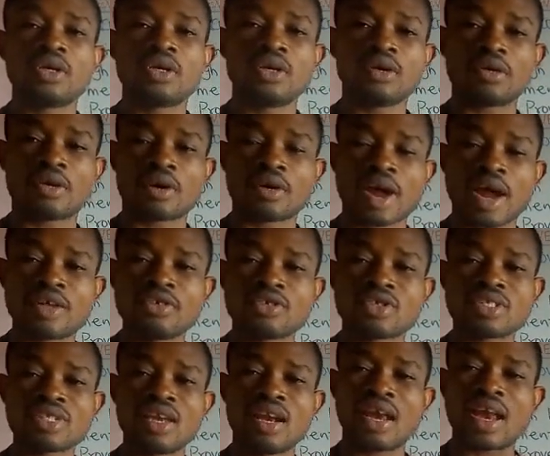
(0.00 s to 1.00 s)
Right, you
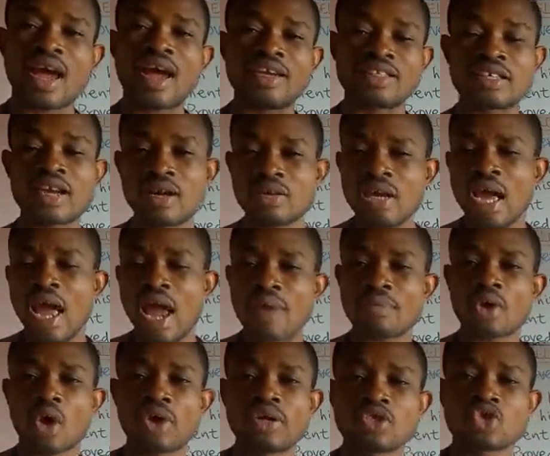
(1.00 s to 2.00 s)
see light. Now,
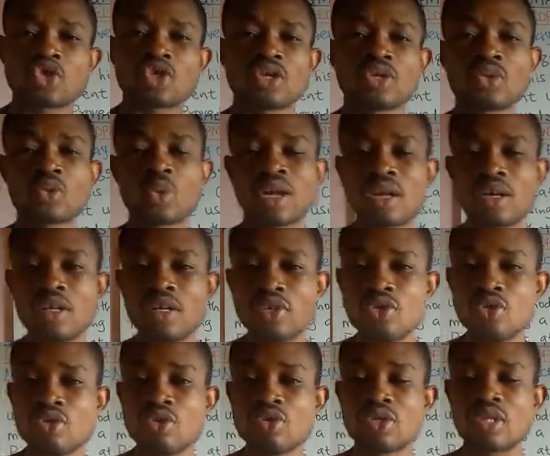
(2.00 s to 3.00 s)
I'm going to quickly
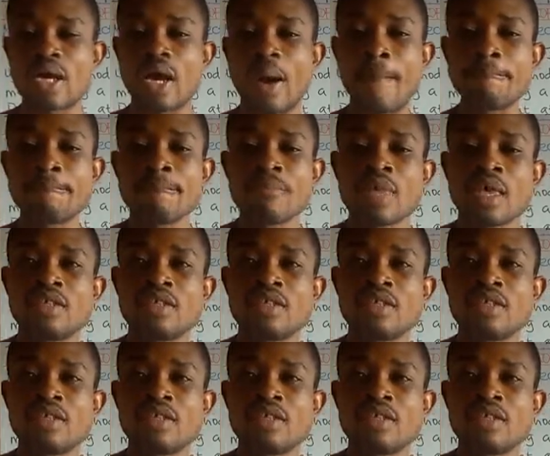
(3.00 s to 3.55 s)
use uh,